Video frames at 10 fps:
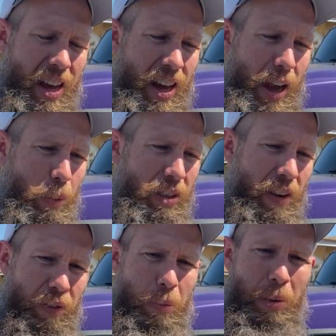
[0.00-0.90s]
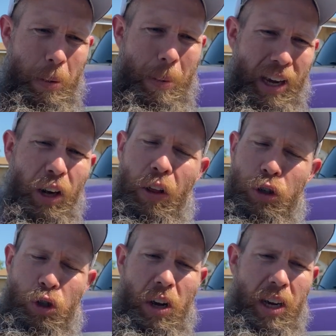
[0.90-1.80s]
Uh, I would definitely bring him back another
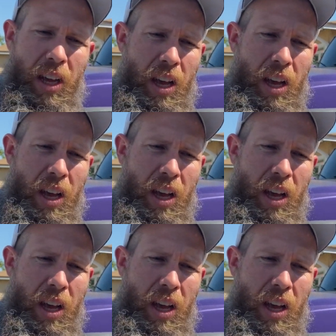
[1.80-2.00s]
truck.